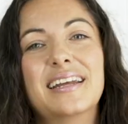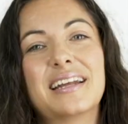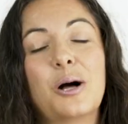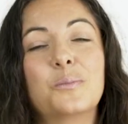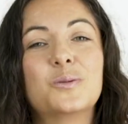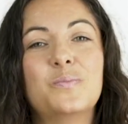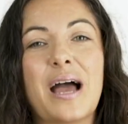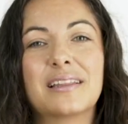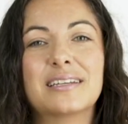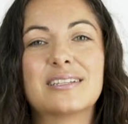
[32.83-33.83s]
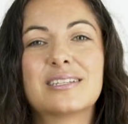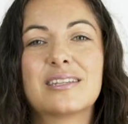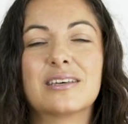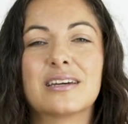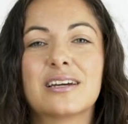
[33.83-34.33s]
It helps balance
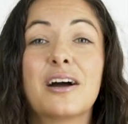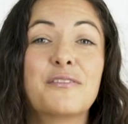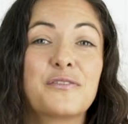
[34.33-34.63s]
the gut